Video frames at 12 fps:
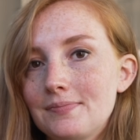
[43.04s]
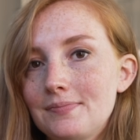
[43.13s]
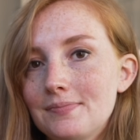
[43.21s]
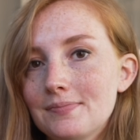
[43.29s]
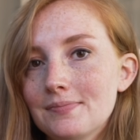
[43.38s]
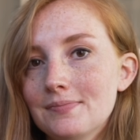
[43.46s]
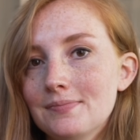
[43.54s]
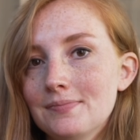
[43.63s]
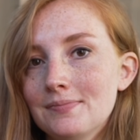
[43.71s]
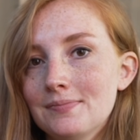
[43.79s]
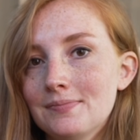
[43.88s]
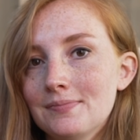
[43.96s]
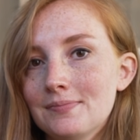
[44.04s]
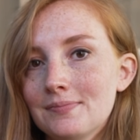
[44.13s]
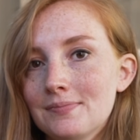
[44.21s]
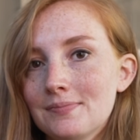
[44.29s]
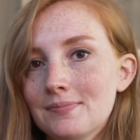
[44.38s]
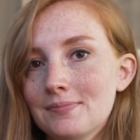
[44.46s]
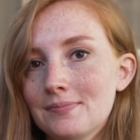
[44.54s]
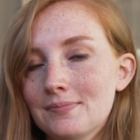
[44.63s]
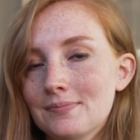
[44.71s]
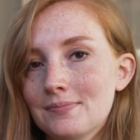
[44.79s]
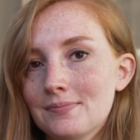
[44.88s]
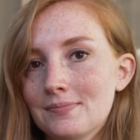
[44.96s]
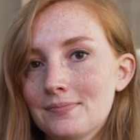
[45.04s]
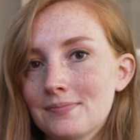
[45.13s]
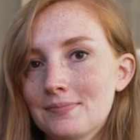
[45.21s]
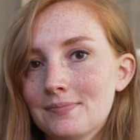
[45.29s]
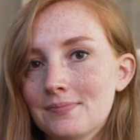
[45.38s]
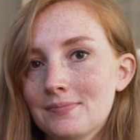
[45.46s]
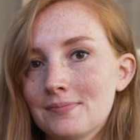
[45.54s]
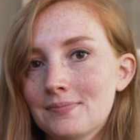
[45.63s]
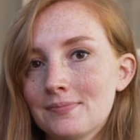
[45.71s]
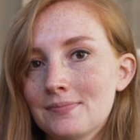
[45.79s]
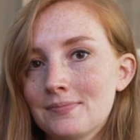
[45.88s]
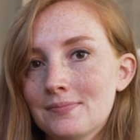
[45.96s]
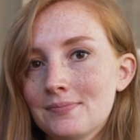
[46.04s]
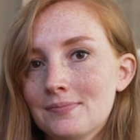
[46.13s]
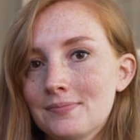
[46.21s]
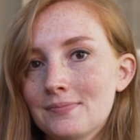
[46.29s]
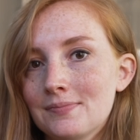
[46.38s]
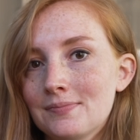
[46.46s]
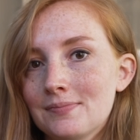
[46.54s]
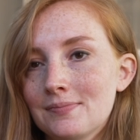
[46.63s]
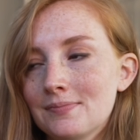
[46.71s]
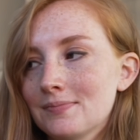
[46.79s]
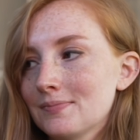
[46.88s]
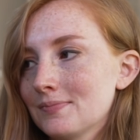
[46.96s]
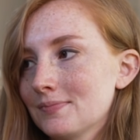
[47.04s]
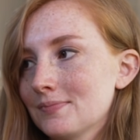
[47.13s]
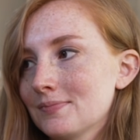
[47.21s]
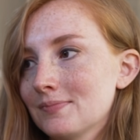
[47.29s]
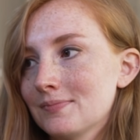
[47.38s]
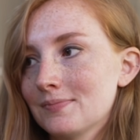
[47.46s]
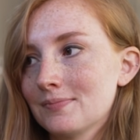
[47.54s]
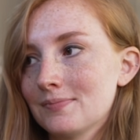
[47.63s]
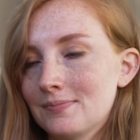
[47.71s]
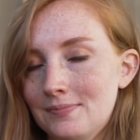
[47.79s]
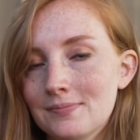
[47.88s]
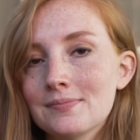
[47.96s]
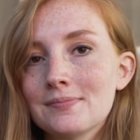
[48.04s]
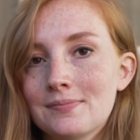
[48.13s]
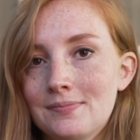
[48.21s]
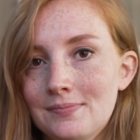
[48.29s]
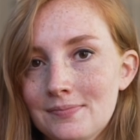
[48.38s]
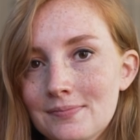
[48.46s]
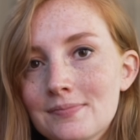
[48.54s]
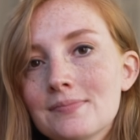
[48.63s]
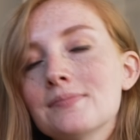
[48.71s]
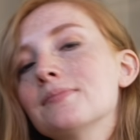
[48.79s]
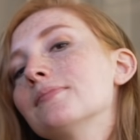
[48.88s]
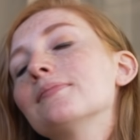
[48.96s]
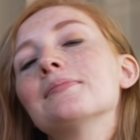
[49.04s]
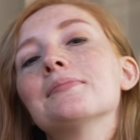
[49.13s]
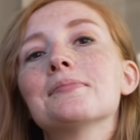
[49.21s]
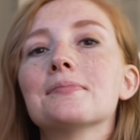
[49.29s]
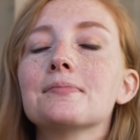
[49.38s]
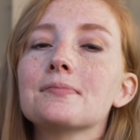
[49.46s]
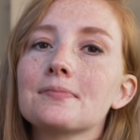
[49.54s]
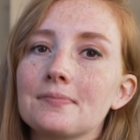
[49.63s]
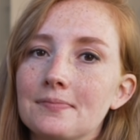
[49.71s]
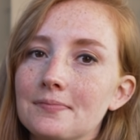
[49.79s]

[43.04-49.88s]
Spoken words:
This person isn't speaking.